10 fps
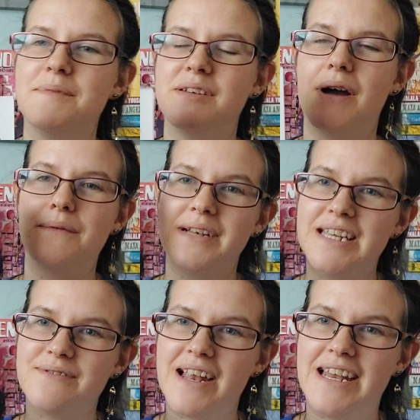So I will
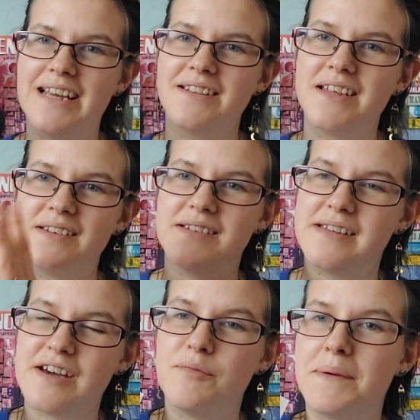leave a link. This is a
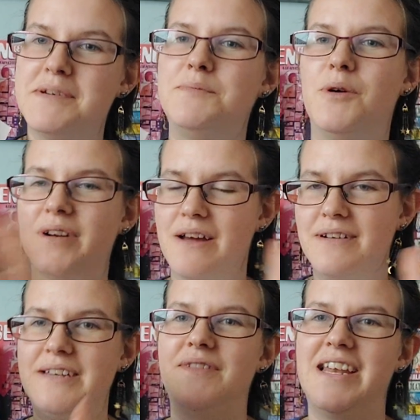self-published book, and I
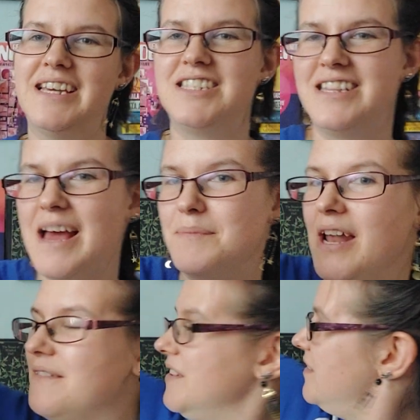will leave the link to that
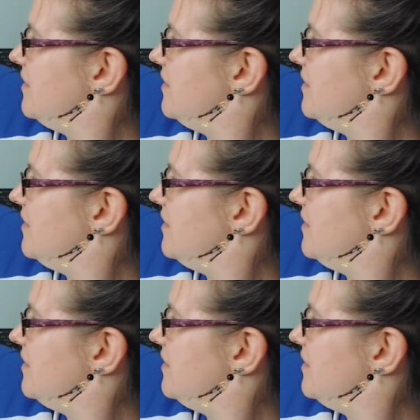below in the